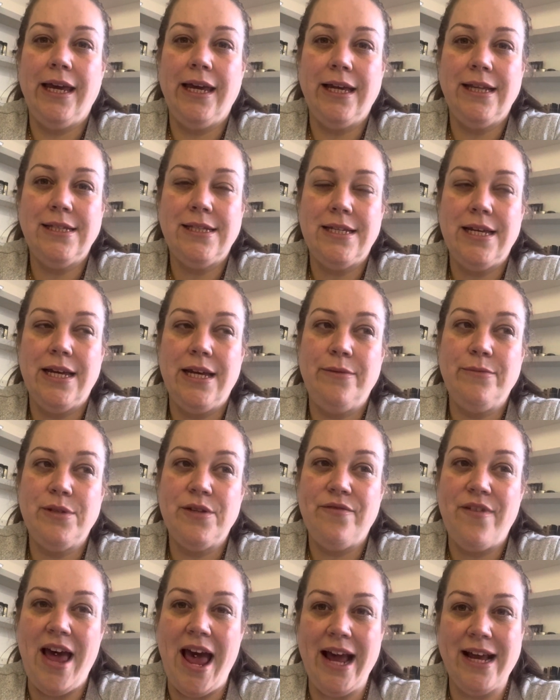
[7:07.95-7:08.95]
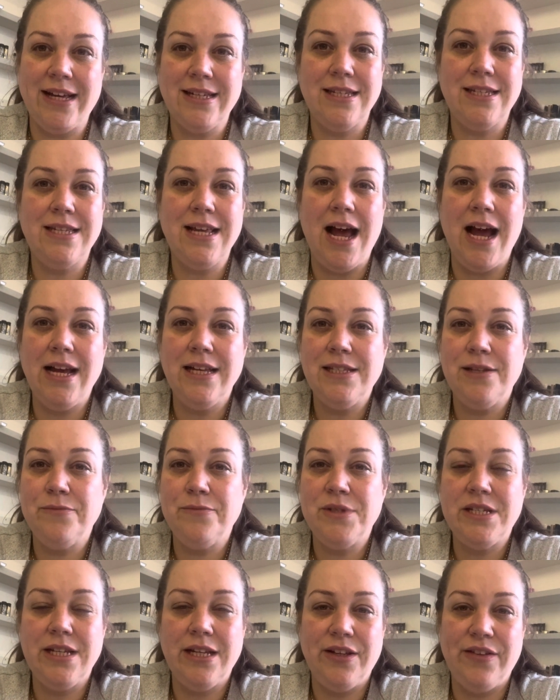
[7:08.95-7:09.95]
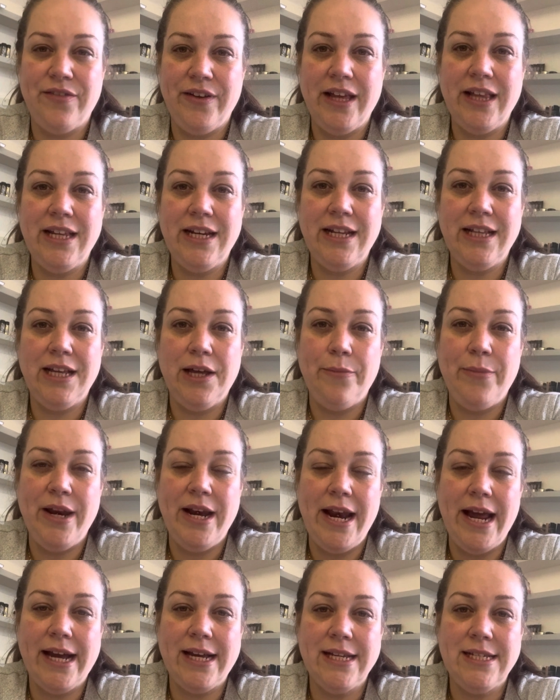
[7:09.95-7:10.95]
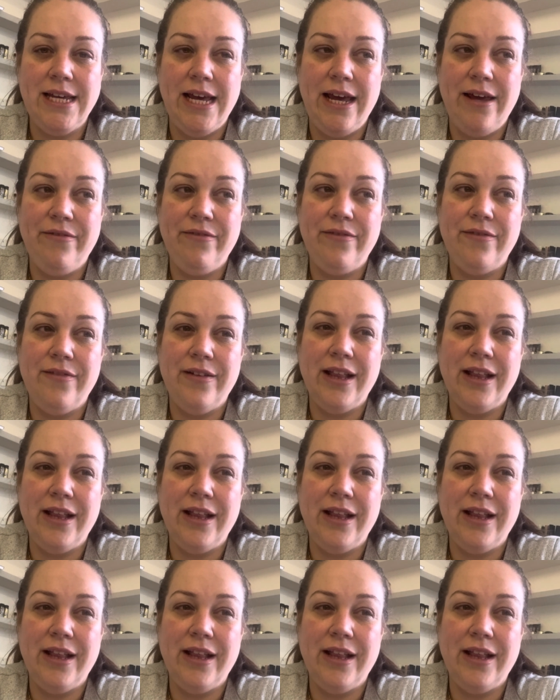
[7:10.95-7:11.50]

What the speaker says: in terms of exercise, I'm still feeling a little bit negative.